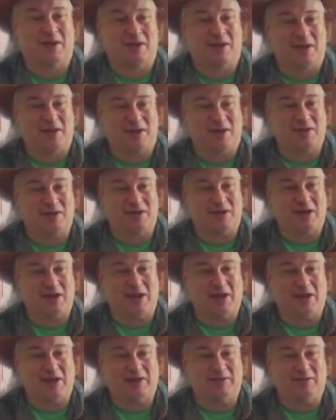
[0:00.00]
All right,
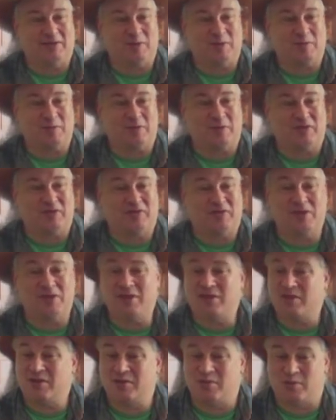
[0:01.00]
we will see
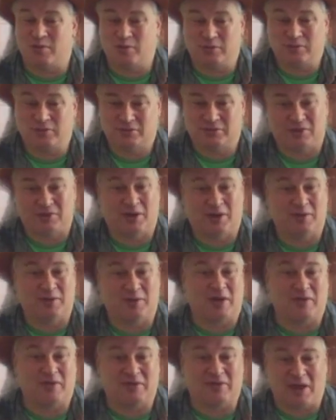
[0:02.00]
you
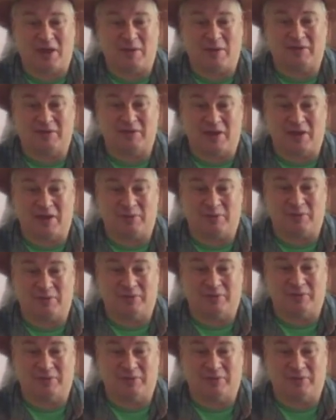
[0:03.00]
around the gaming table.